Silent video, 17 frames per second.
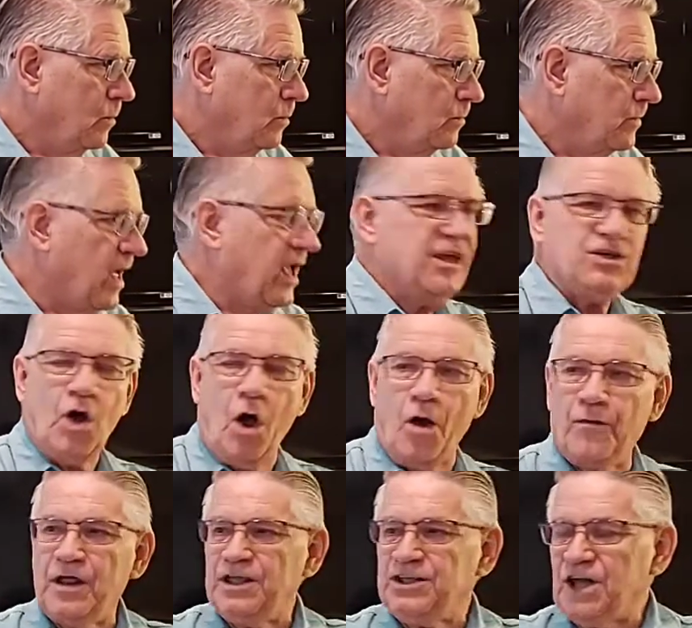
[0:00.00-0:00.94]
that he's
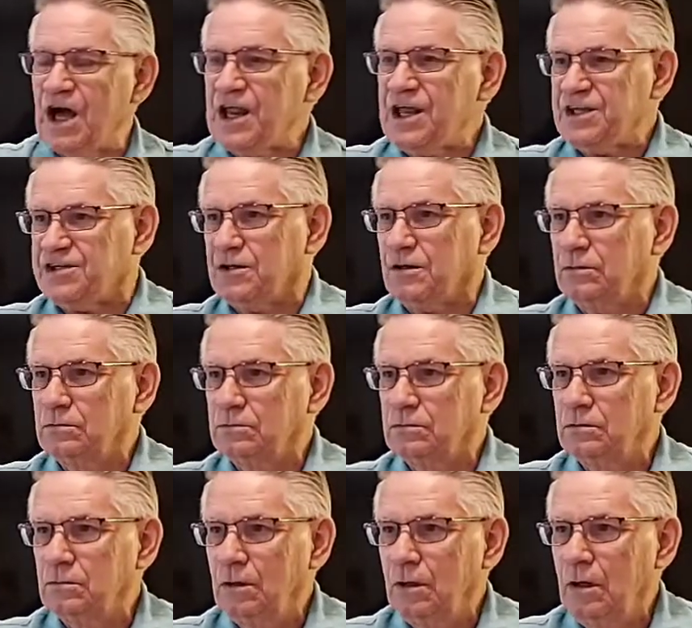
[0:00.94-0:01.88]
already done it.
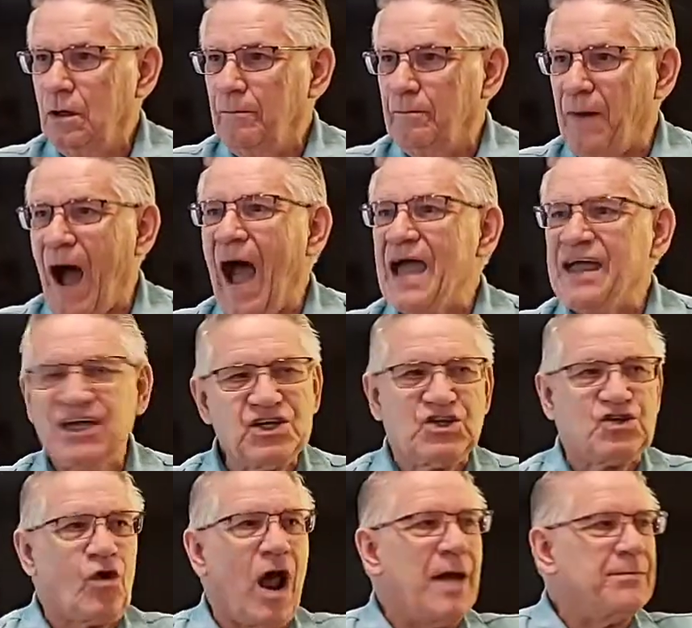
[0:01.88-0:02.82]
By his
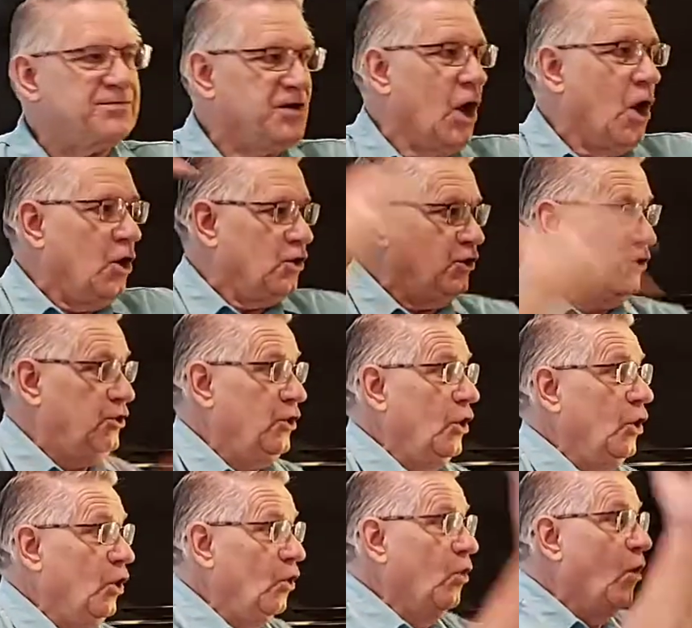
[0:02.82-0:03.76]
stripes,
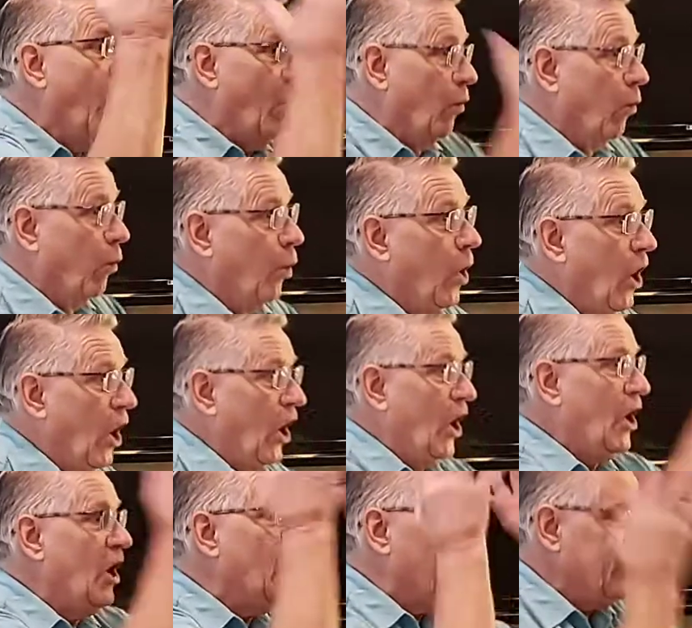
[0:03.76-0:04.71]
you
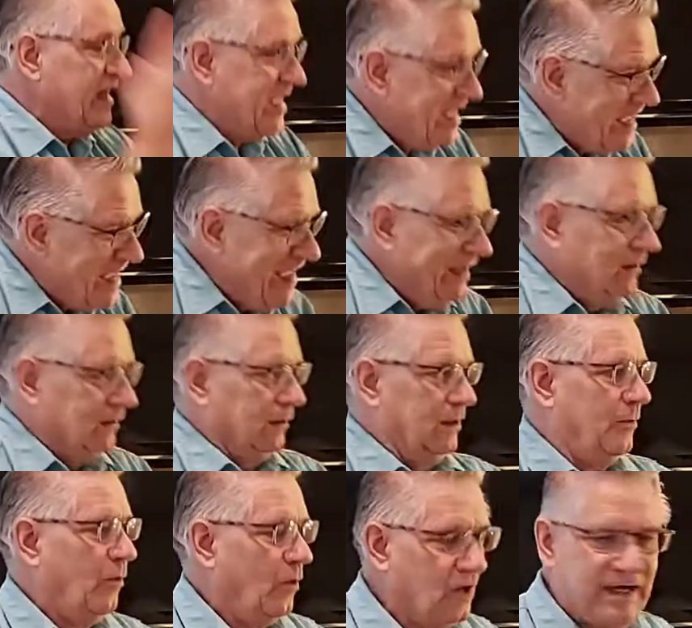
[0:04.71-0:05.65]
were
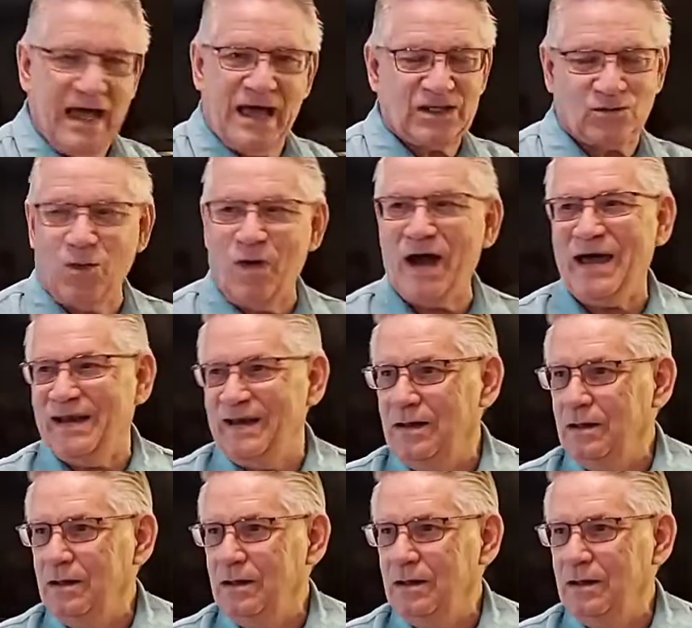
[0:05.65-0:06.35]
healed. Well, guess what?